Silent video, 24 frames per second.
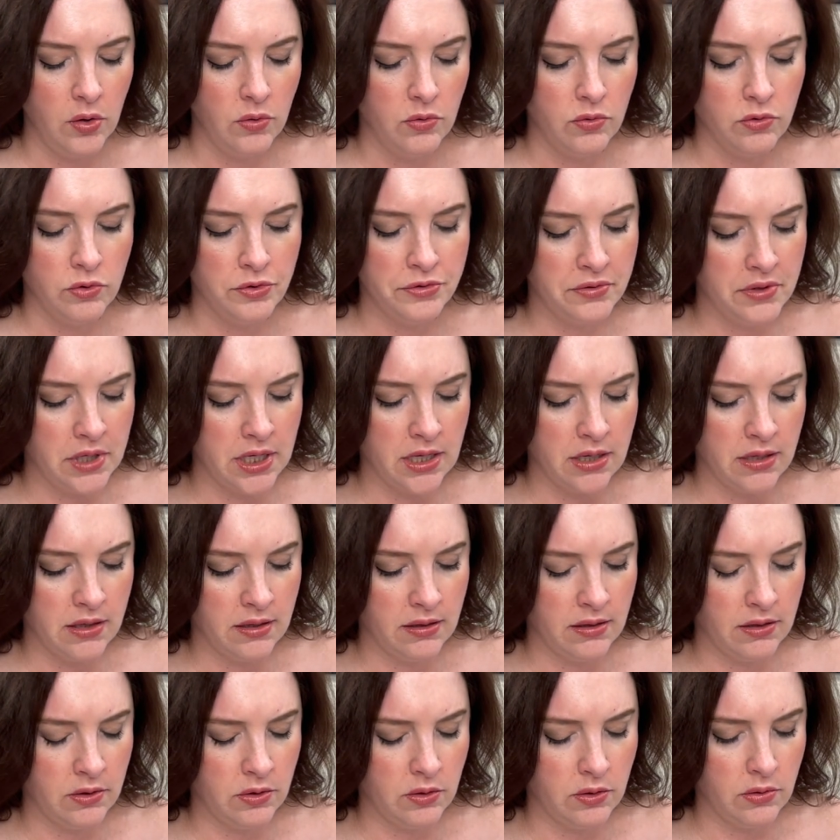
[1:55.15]
Rooney,
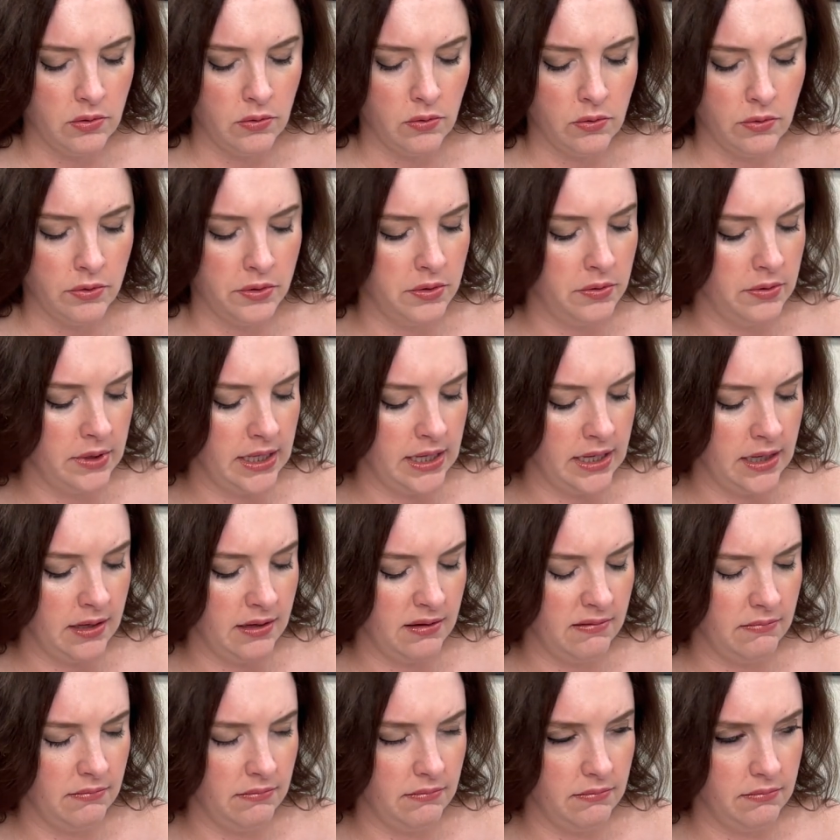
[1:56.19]

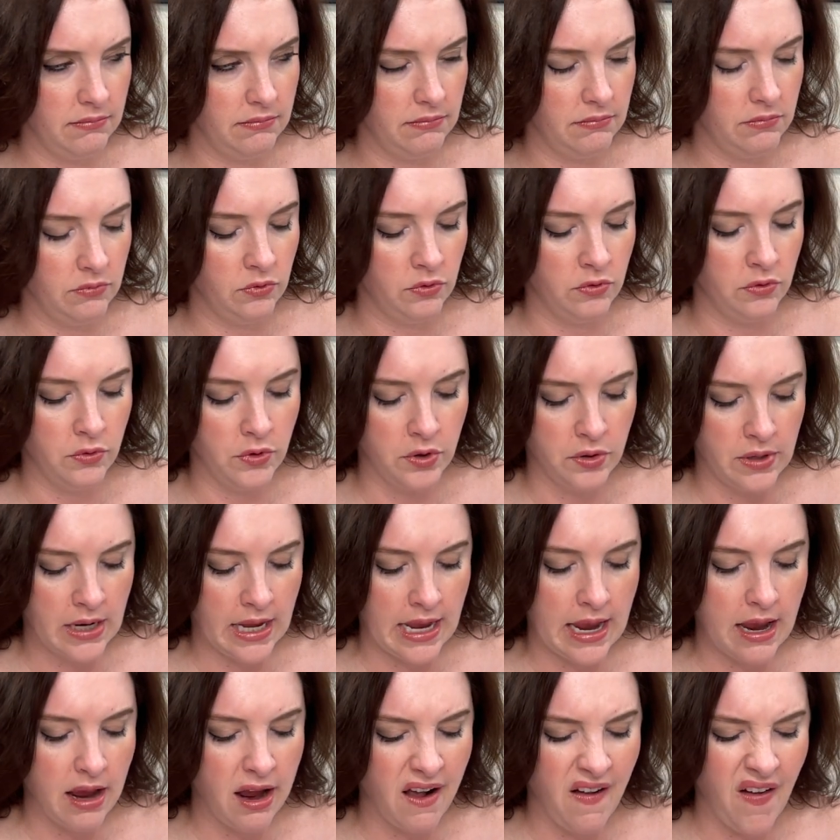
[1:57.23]
Rooney,
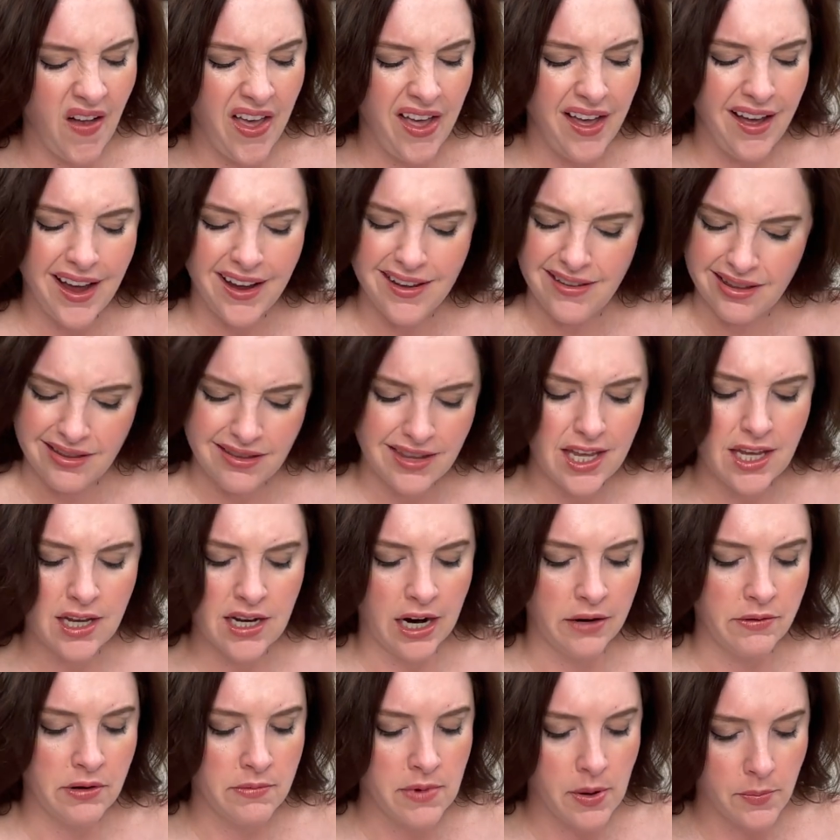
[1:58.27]
Rooney. I think I
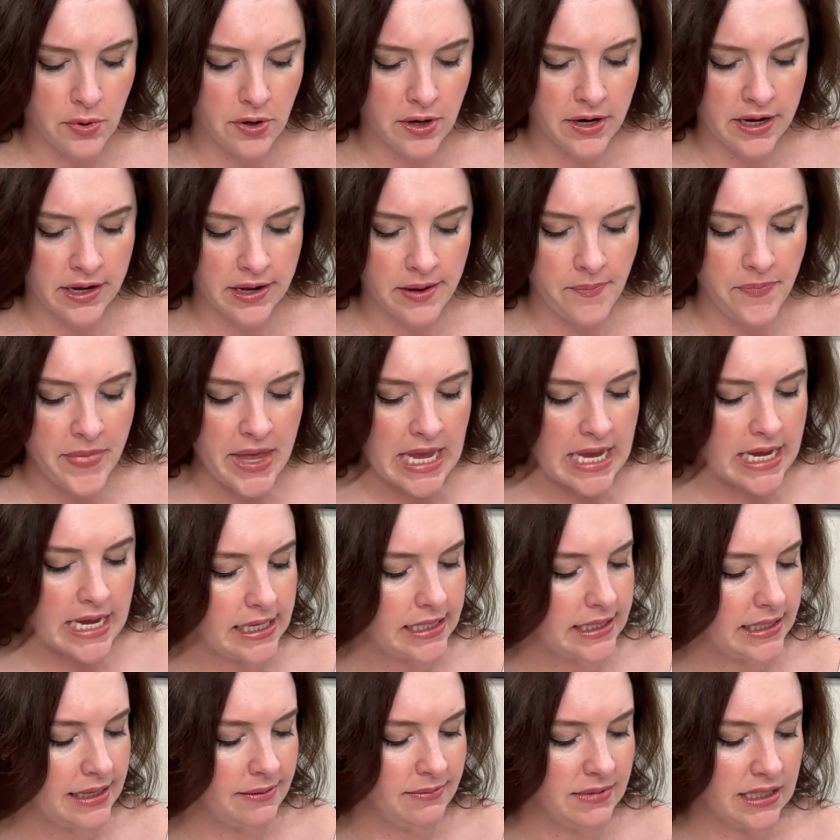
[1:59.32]
remember him.
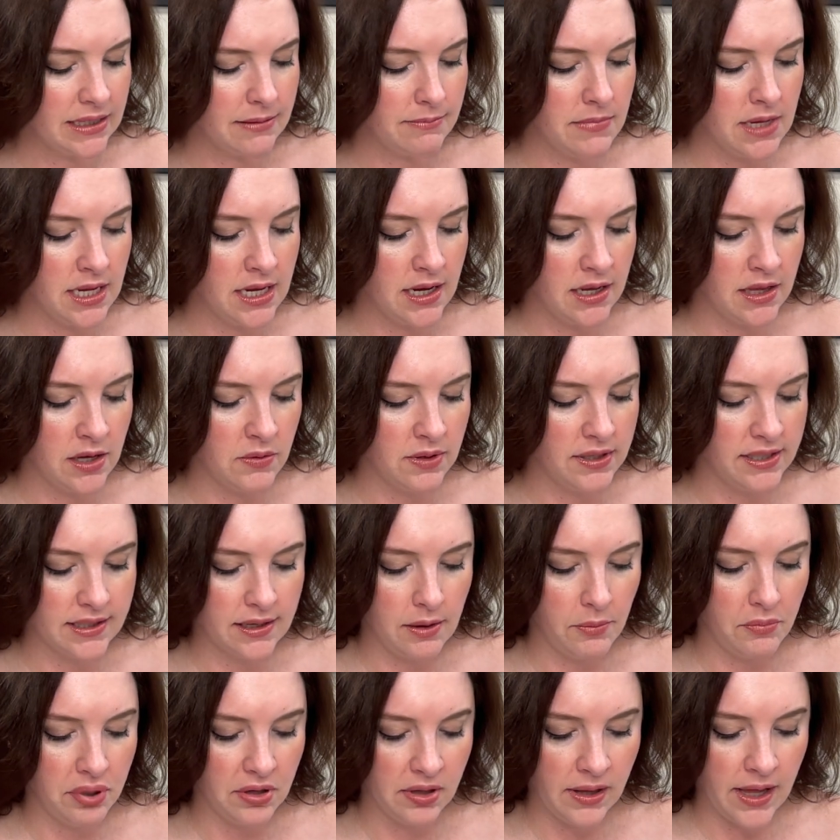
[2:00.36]
It seems to me there was
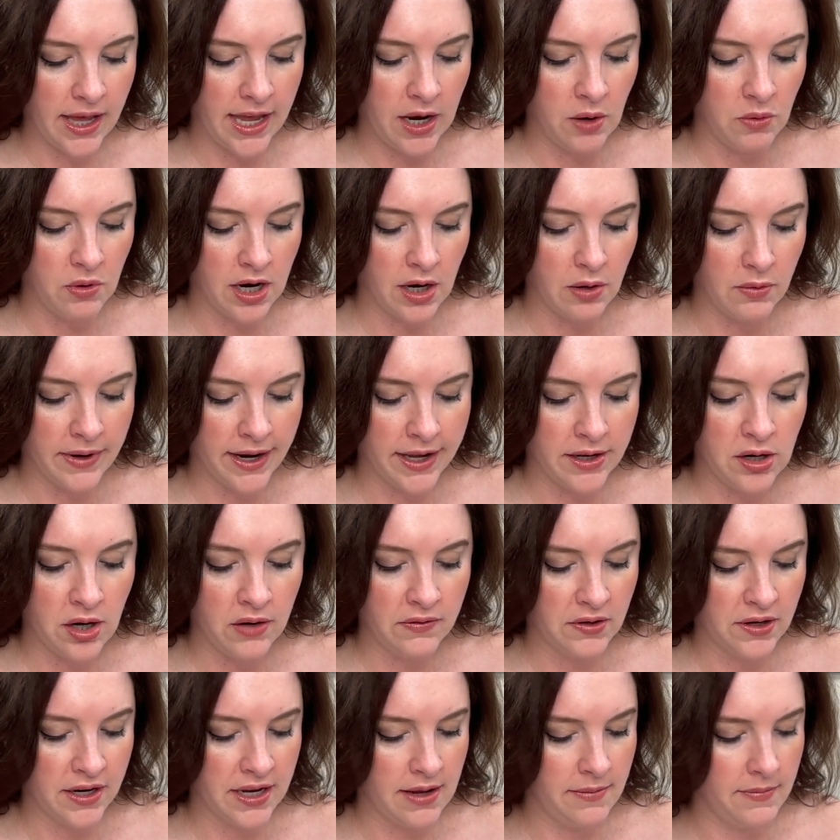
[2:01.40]
some play where I ran
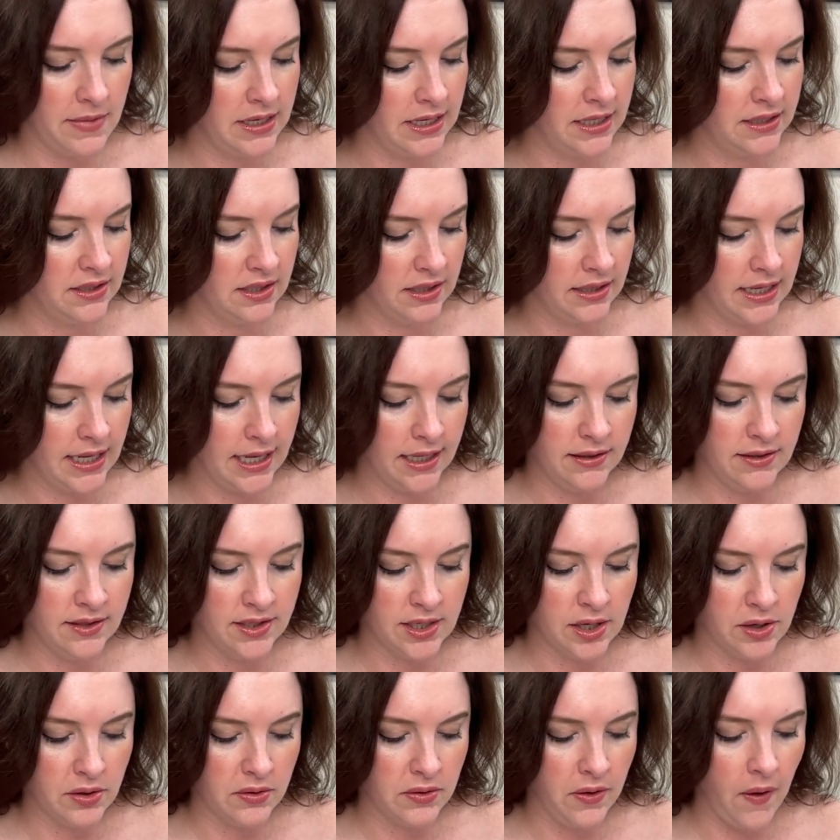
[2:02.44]
over him and into the end
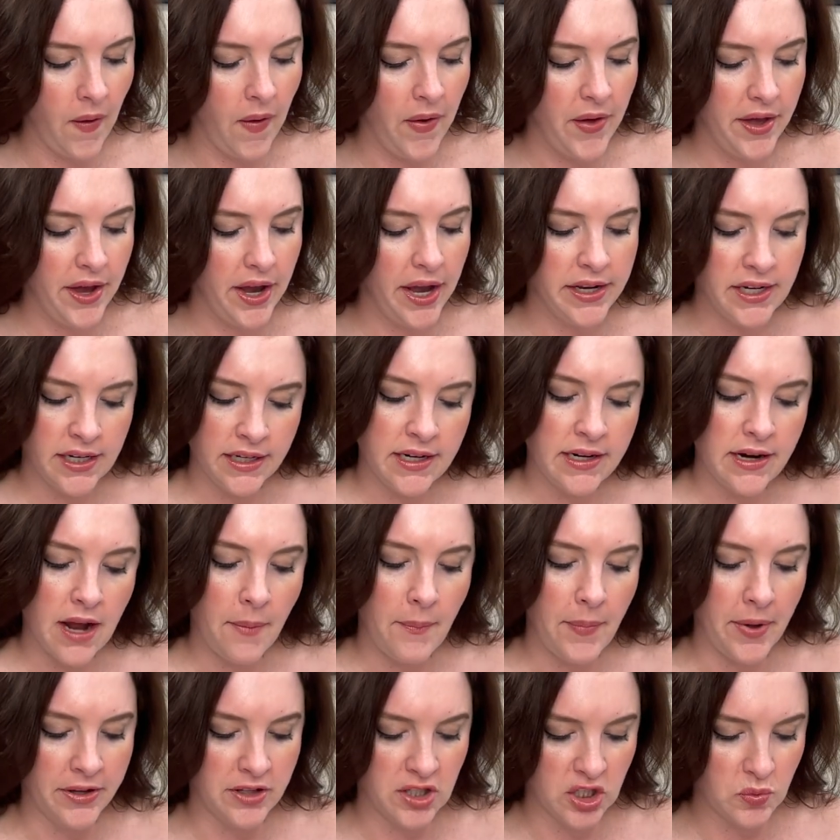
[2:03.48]
zone. It ended
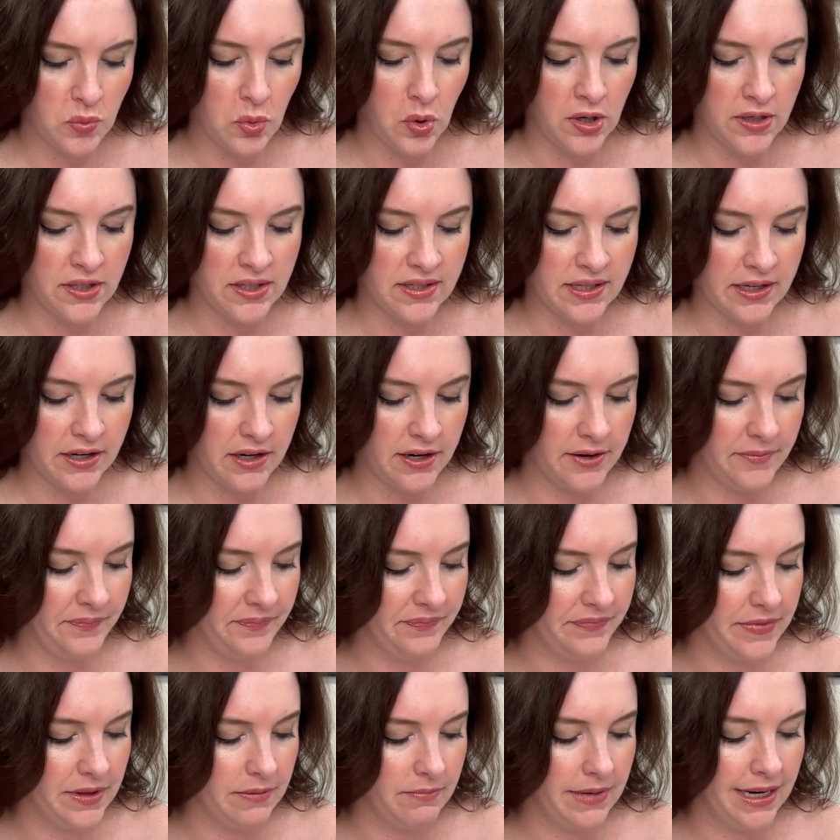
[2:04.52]
up on Sports Center.
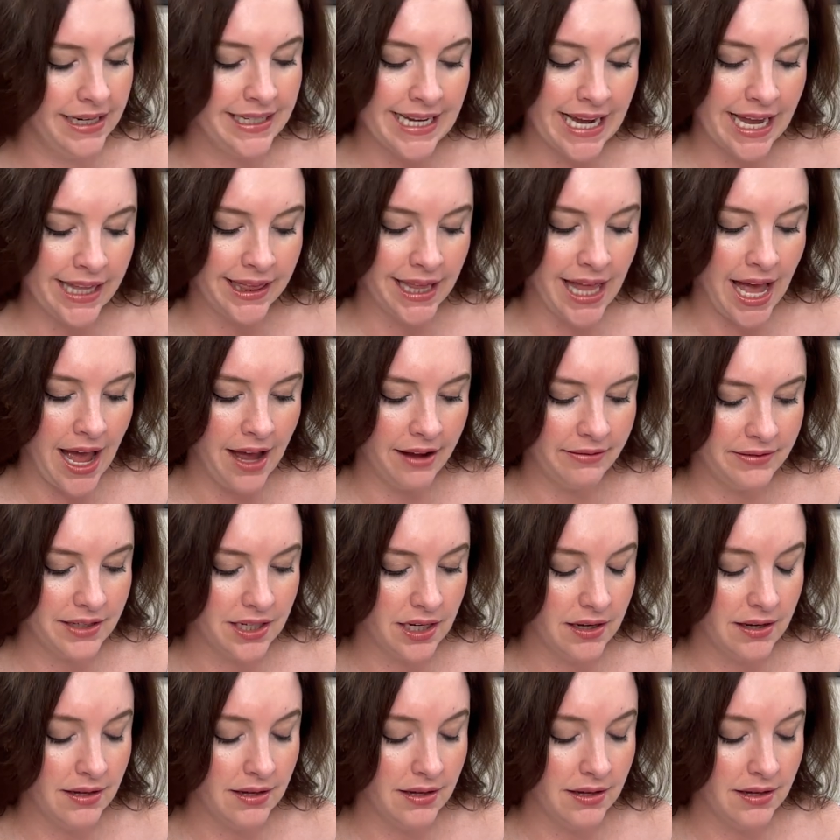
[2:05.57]
My dad laughed.